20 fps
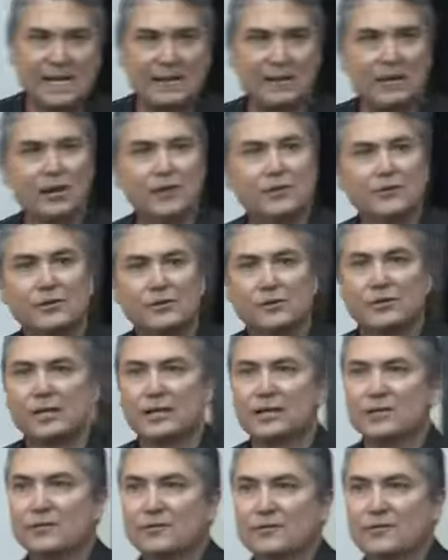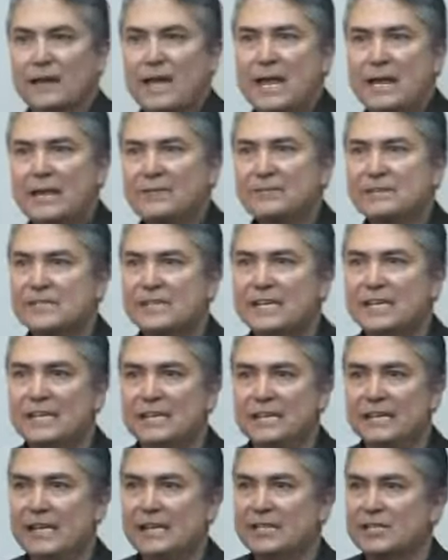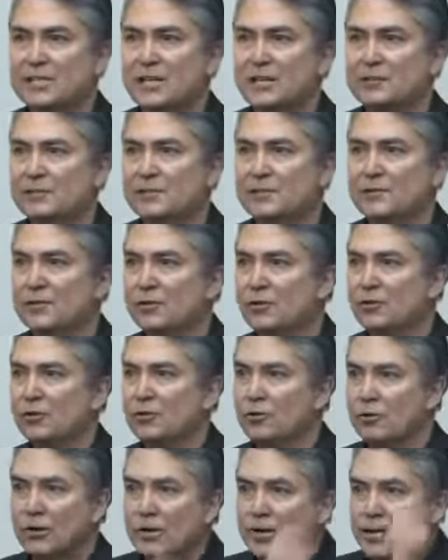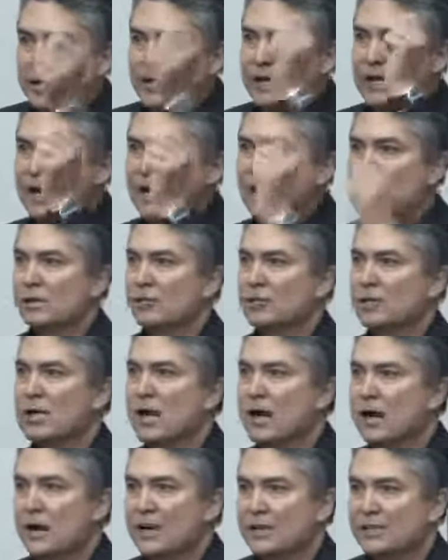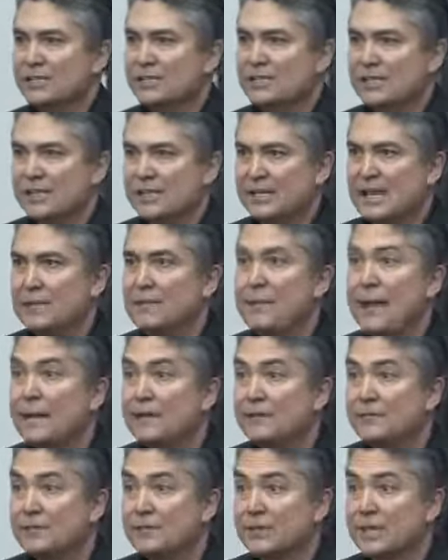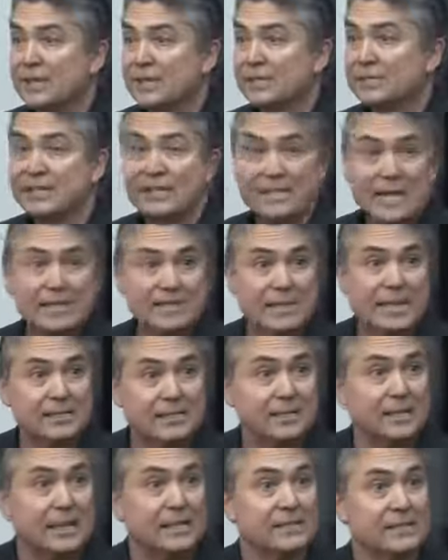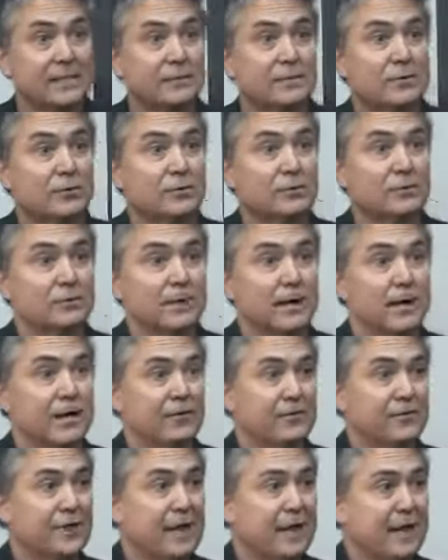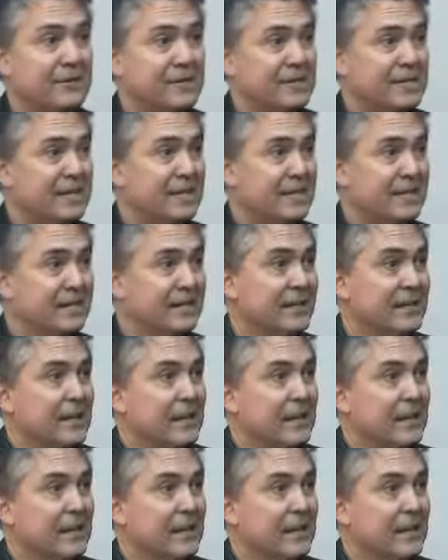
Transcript: Now, a lot of you think of NFC in terms of your cards and paying for things, and yes, that's an important part of NFC.